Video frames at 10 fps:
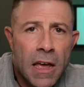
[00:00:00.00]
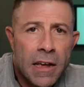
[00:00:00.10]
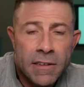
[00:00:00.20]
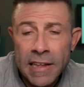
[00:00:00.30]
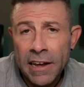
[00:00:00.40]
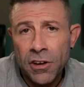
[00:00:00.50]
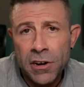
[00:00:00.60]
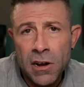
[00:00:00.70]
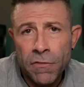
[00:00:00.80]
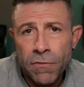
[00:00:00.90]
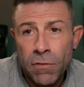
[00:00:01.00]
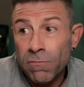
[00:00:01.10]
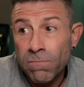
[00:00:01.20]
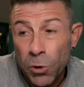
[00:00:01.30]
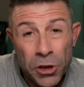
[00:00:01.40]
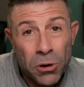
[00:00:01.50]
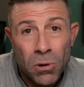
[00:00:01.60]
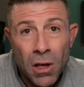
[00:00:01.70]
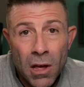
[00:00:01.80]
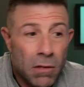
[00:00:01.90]
Is that good enough for you
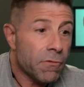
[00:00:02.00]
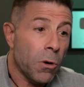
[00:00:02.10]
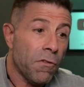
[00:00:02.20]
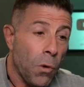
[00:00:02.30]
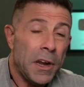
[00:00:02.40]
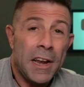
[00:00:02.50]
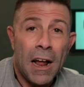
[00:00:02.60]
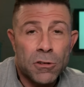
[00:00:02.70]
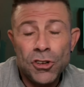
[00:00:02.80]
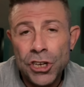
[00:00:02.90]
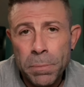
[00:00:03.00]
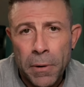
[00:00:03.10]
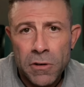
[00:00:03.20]
for $40 cheaper?